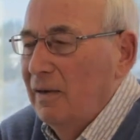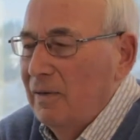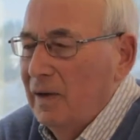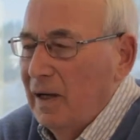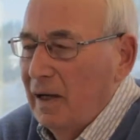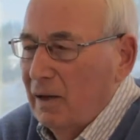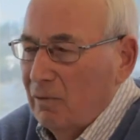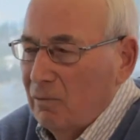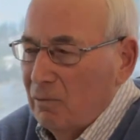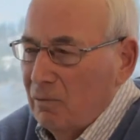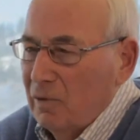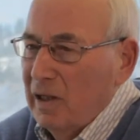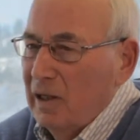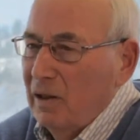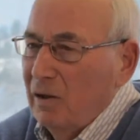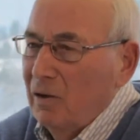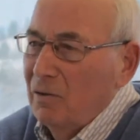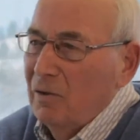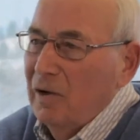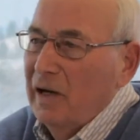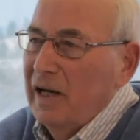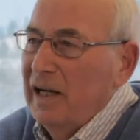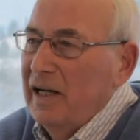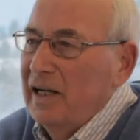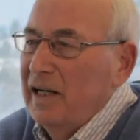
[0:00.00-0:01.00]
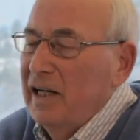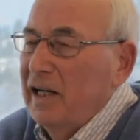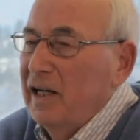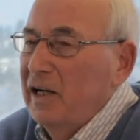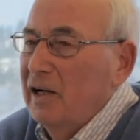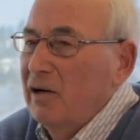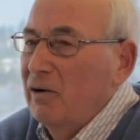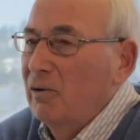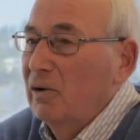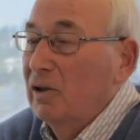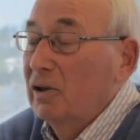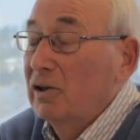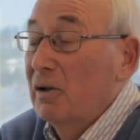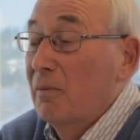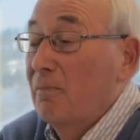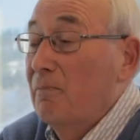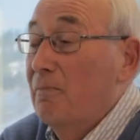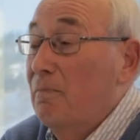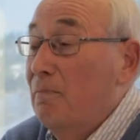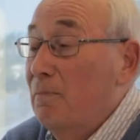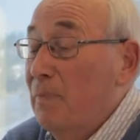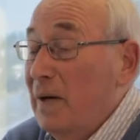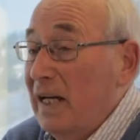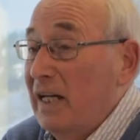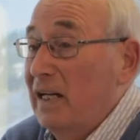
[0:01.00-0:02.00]
that relocating here is a
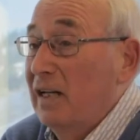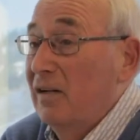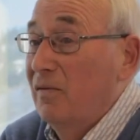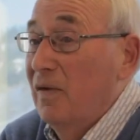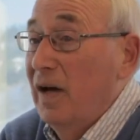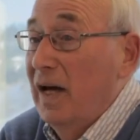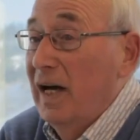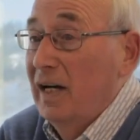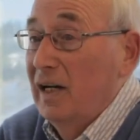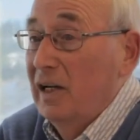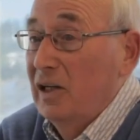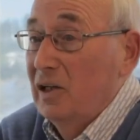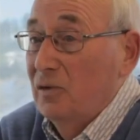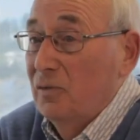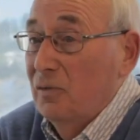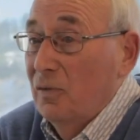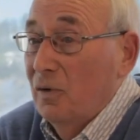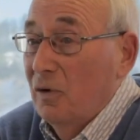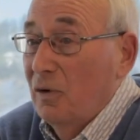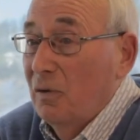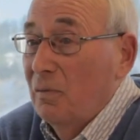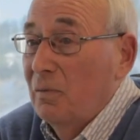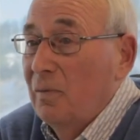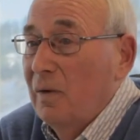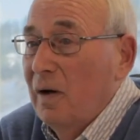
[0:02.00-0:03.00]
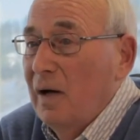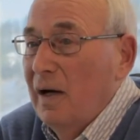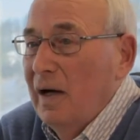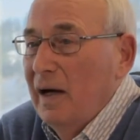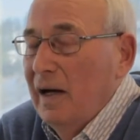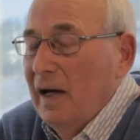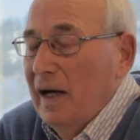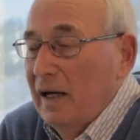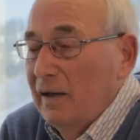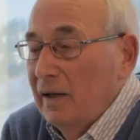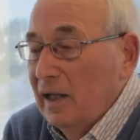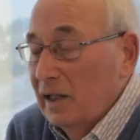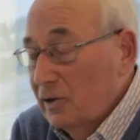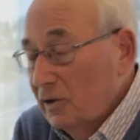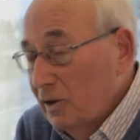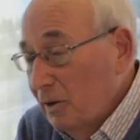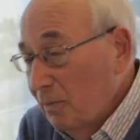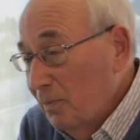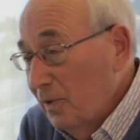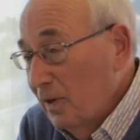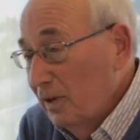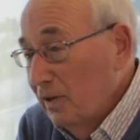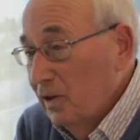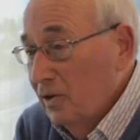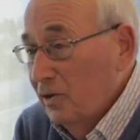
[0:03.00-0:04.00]
big advantage for them. And that's
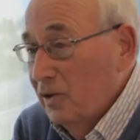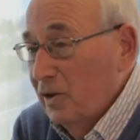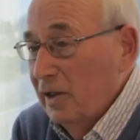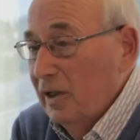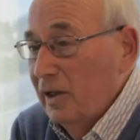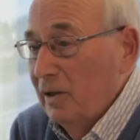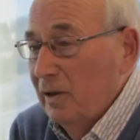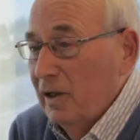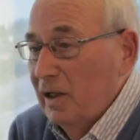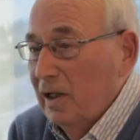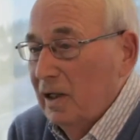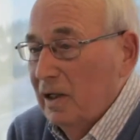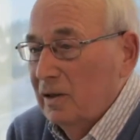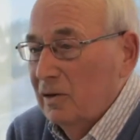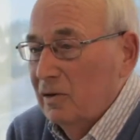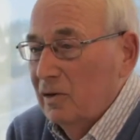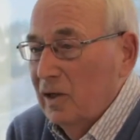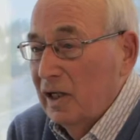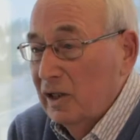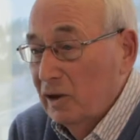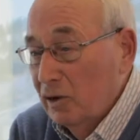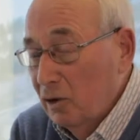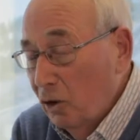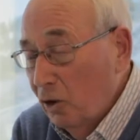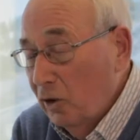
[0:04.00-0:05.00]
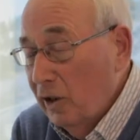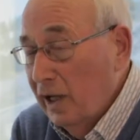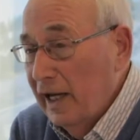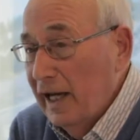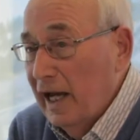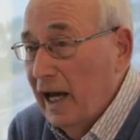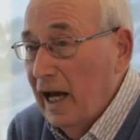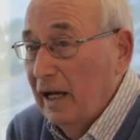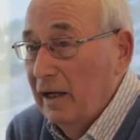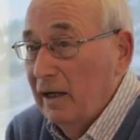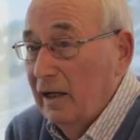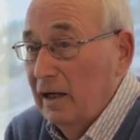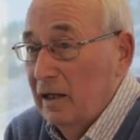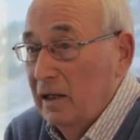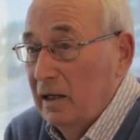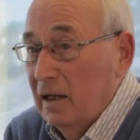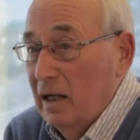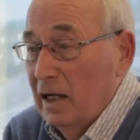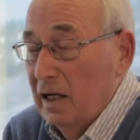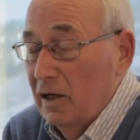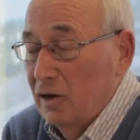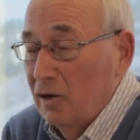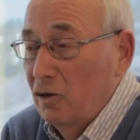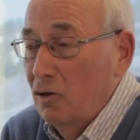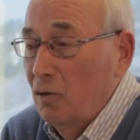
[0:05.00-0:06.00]
something the city is looking
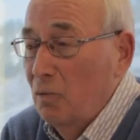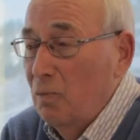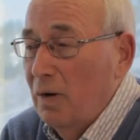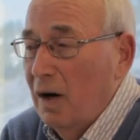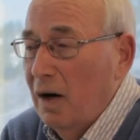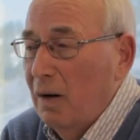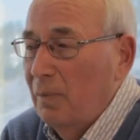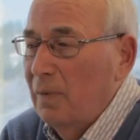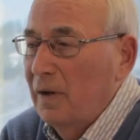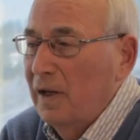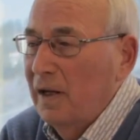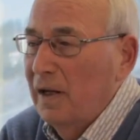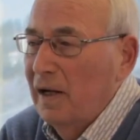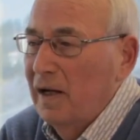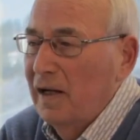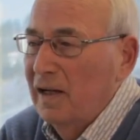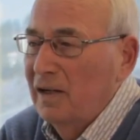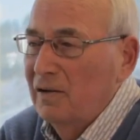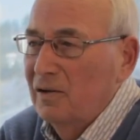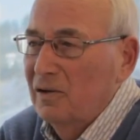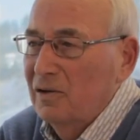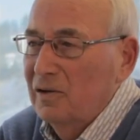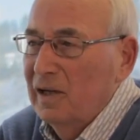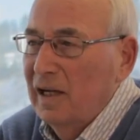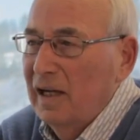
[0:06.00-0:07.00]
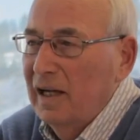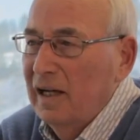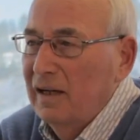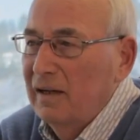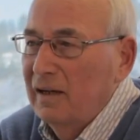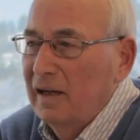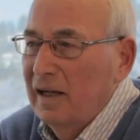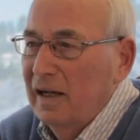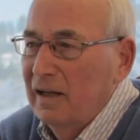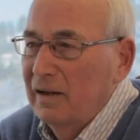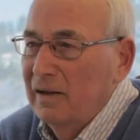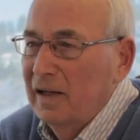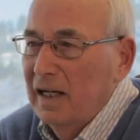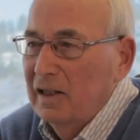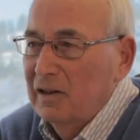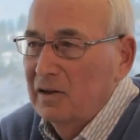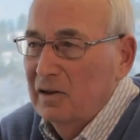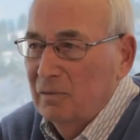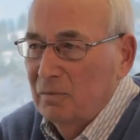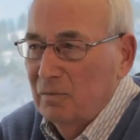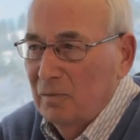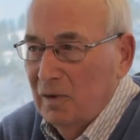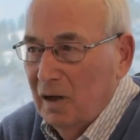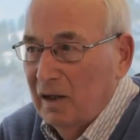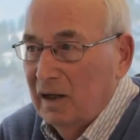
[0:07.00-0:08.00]
at new property, I understand, and that's
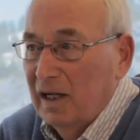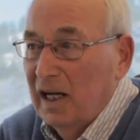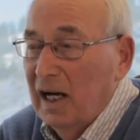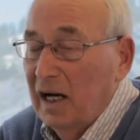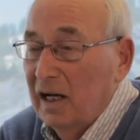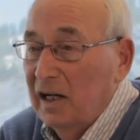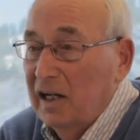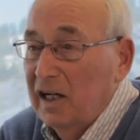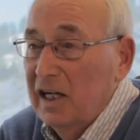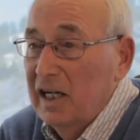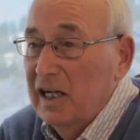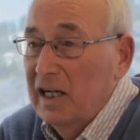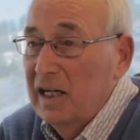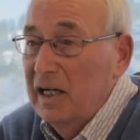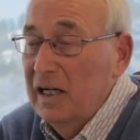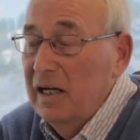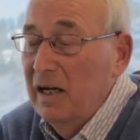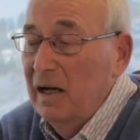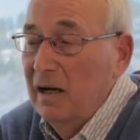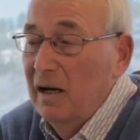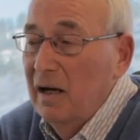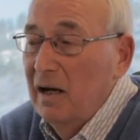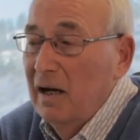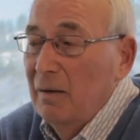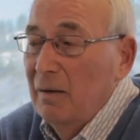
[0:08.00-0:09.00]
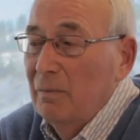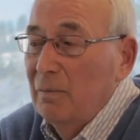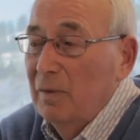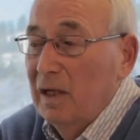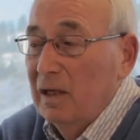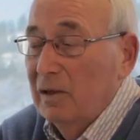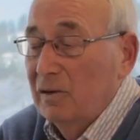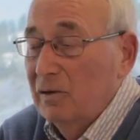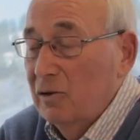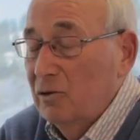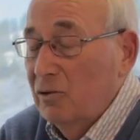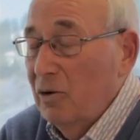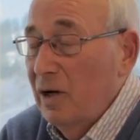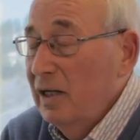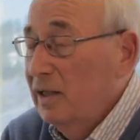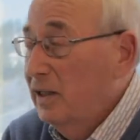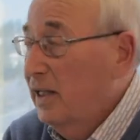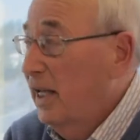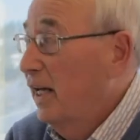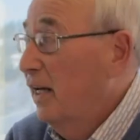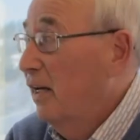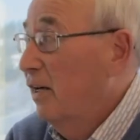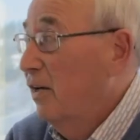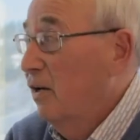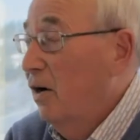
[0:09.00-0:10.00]
a key. Because the
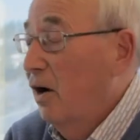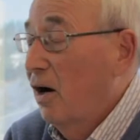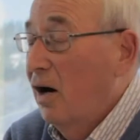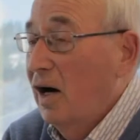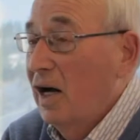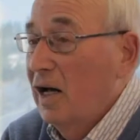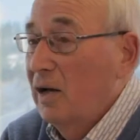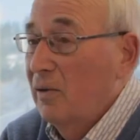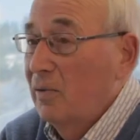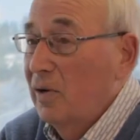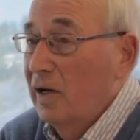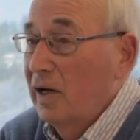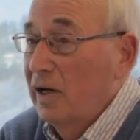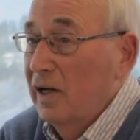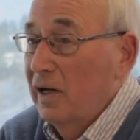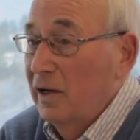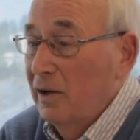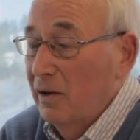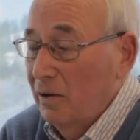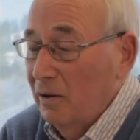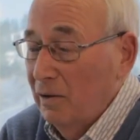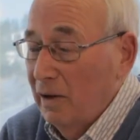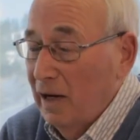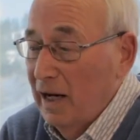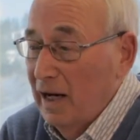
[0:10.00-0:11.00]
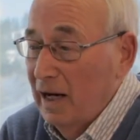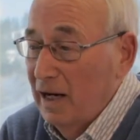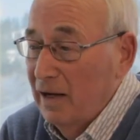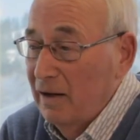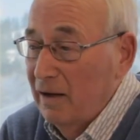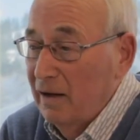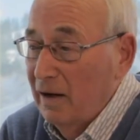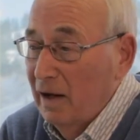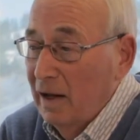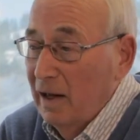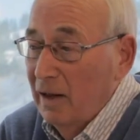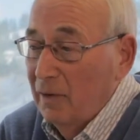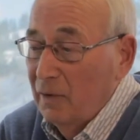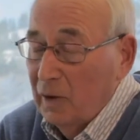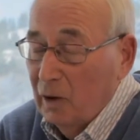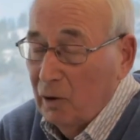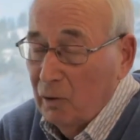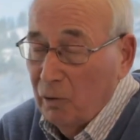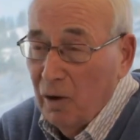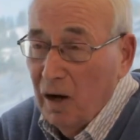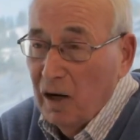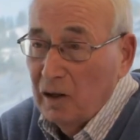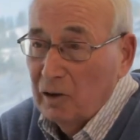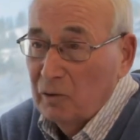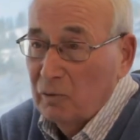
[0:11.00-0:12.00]
Trans-Canada Highway here and the
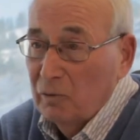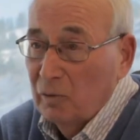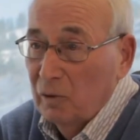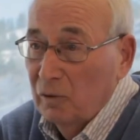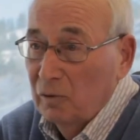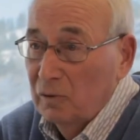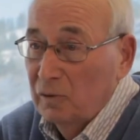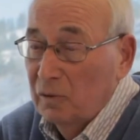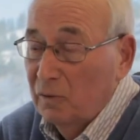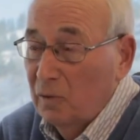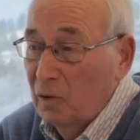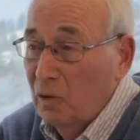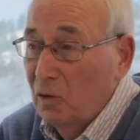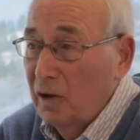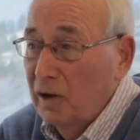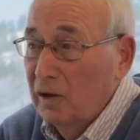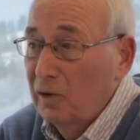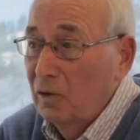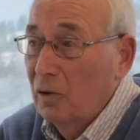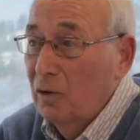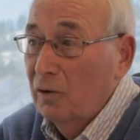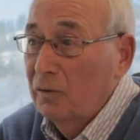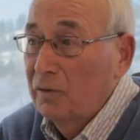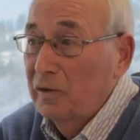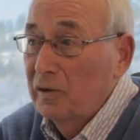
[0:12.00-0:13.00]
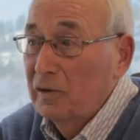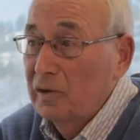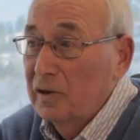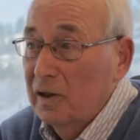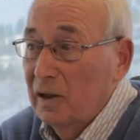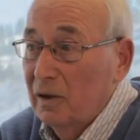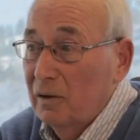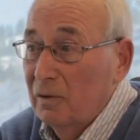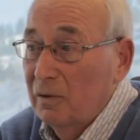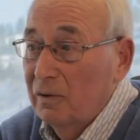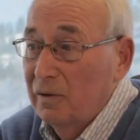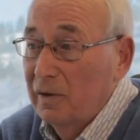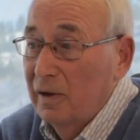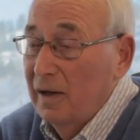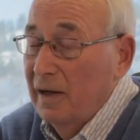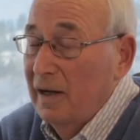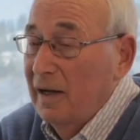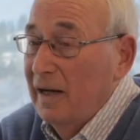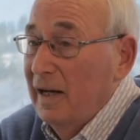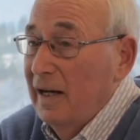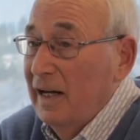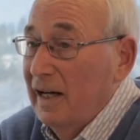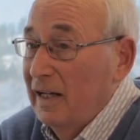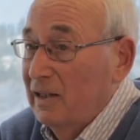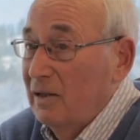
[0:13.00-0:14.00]
crossroads of going north and south,
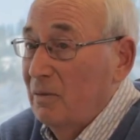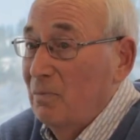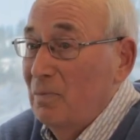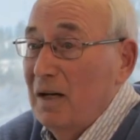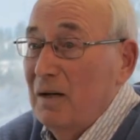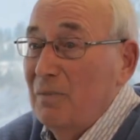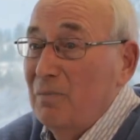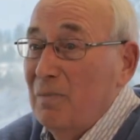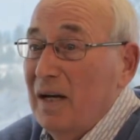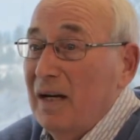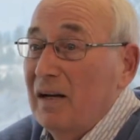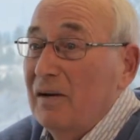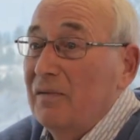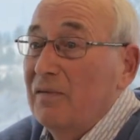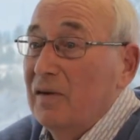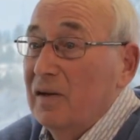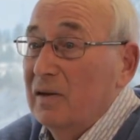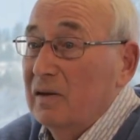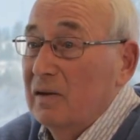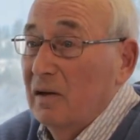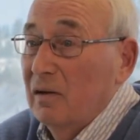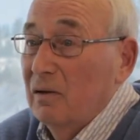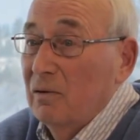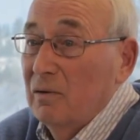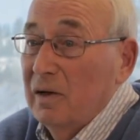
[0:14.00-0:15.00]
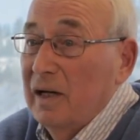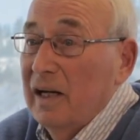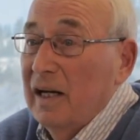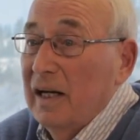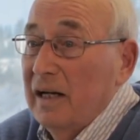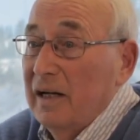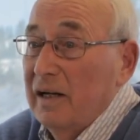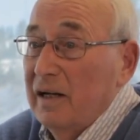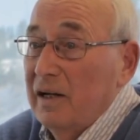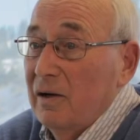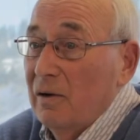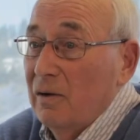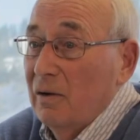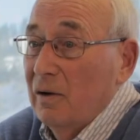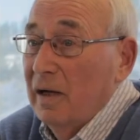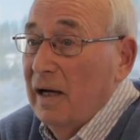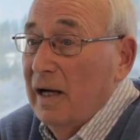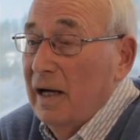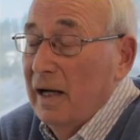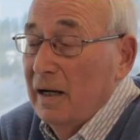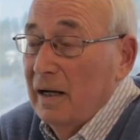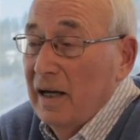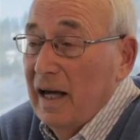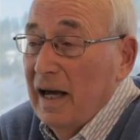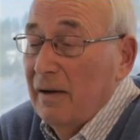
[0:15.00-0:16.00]
it's a big benefit to locate here
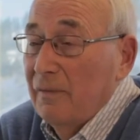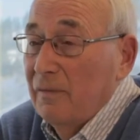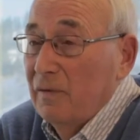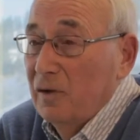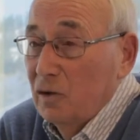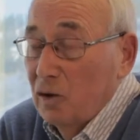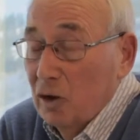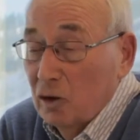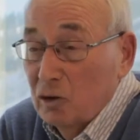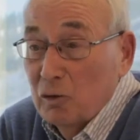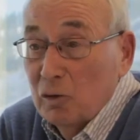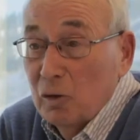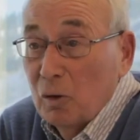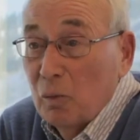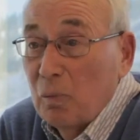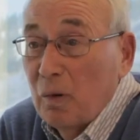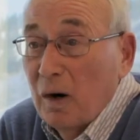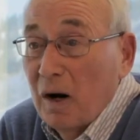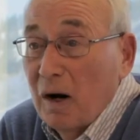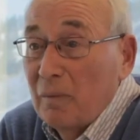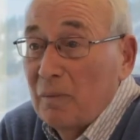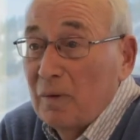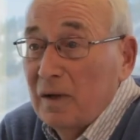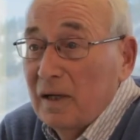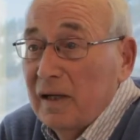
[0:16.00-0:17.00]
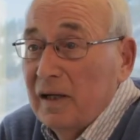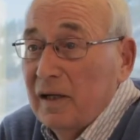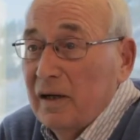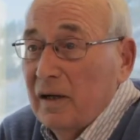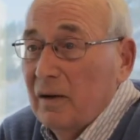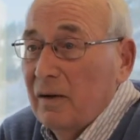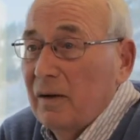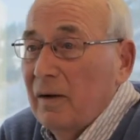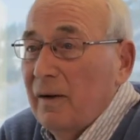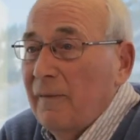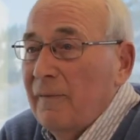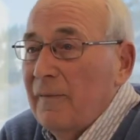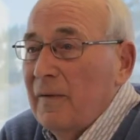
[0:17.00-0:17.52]
and have industrial property here.